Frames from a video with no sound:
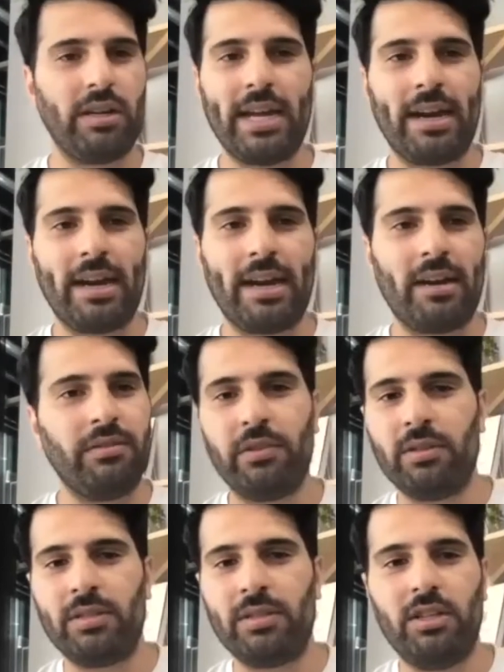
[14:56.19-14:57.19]
We don't care
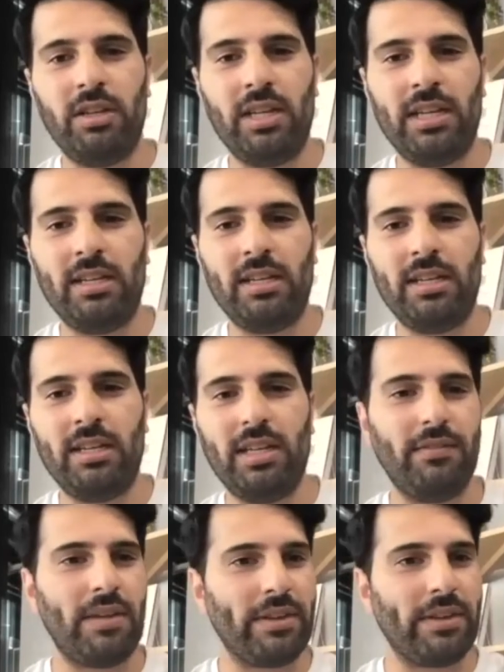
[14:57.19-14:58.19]
if you've gone to uni,
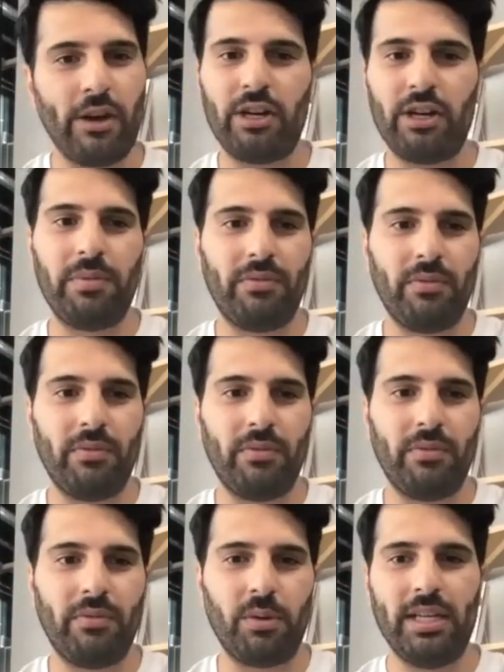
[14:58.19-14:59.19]
if you've never coded
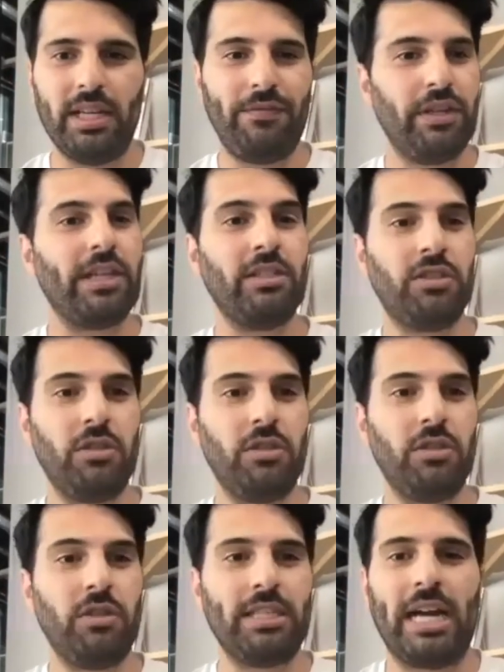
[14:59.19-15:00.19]
before. If you can
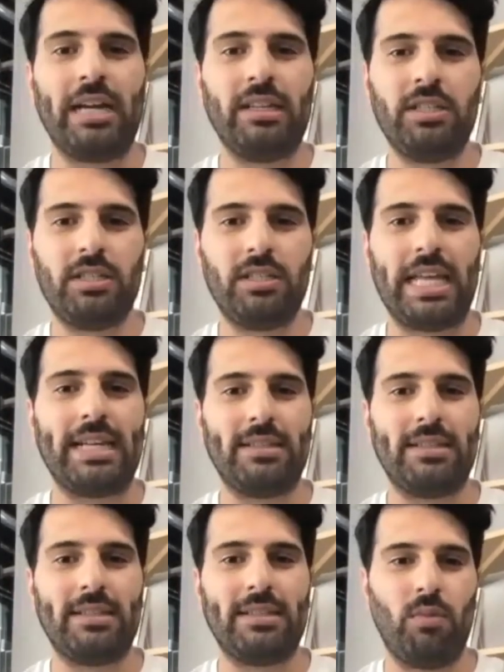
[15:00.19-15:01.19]
do this challenge,
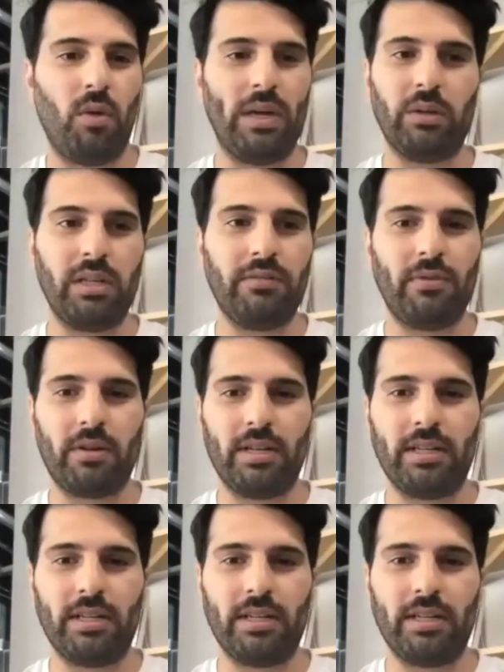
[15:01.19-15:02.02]
that's what we're looking for,